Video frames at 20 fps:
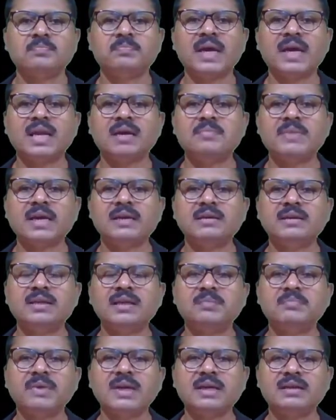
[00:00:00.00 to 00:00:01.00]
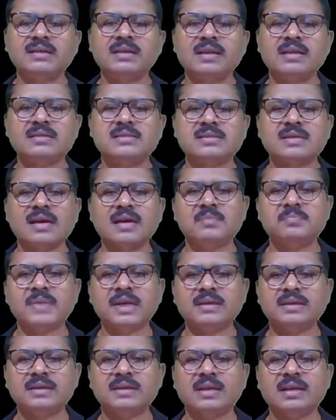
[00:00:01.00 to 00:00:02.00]
Paramagnetic materials are
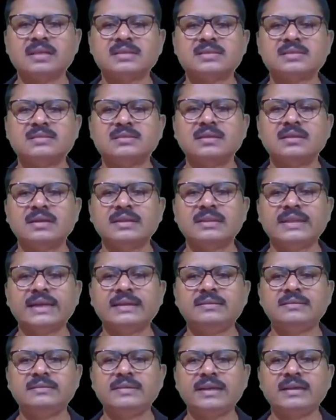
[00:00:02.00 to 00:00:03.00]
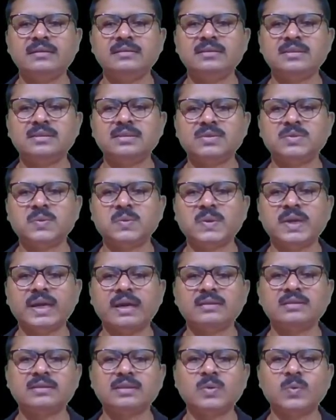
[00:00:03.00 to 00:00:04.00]
materials that tend to
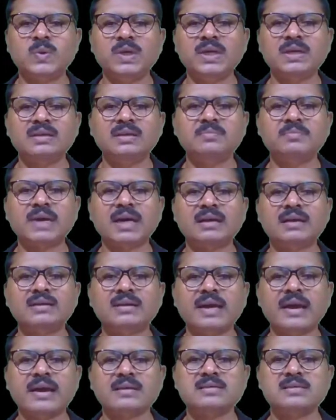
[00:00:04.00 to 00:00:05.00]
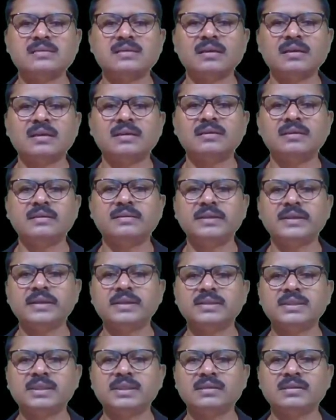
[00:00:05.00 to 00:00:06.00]
get quickly magnetized in the
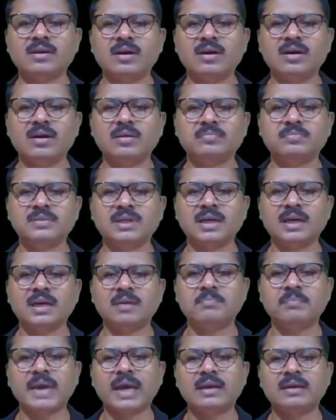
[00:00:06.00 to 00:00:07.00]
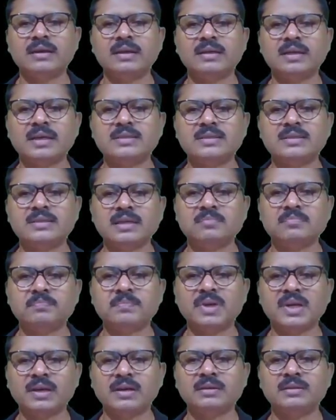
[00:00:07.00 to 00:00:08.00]
direction of the magnetizing
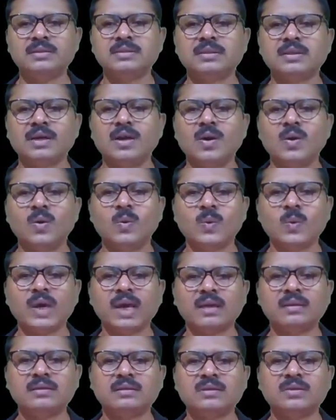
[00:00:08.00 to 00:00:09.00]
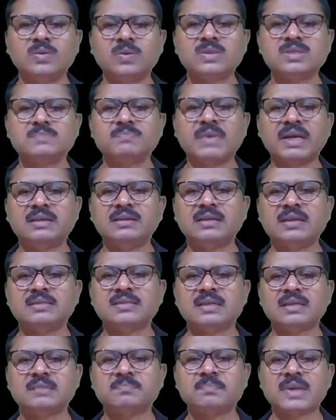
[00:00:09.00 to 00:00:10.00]
field when those
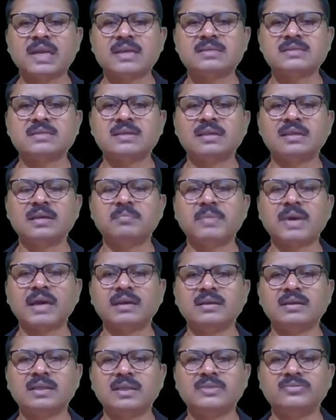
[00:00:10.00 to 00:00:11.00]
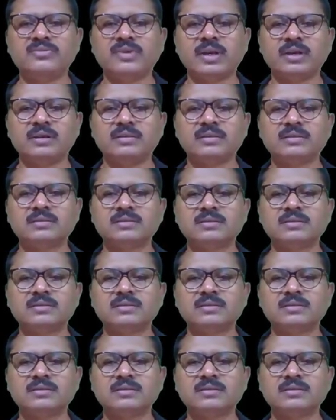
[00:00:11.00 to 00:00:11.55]
materials are placed in a magnetic field.